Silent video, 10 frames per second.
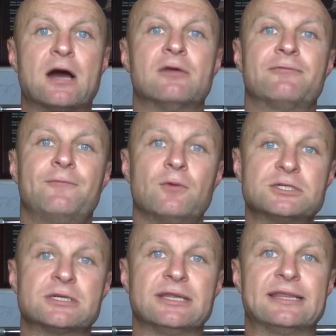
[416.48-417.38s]

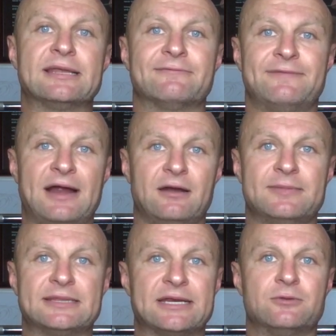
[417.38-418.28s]
Unfortunately, the
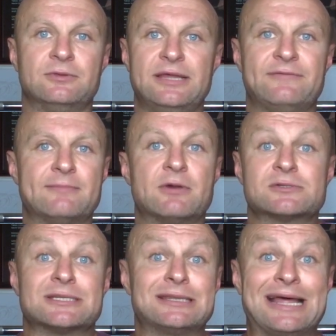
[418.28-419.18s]
environment that you live in
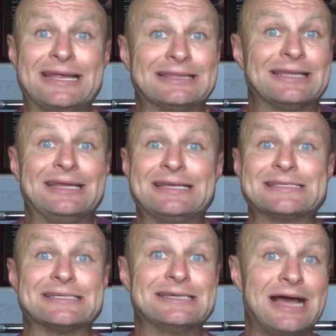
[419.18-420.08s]
most likely
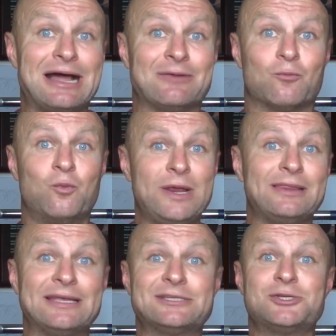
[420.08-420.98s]
is not
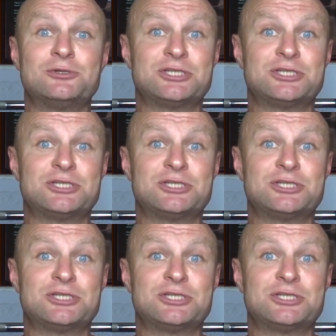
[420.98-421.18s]
willing to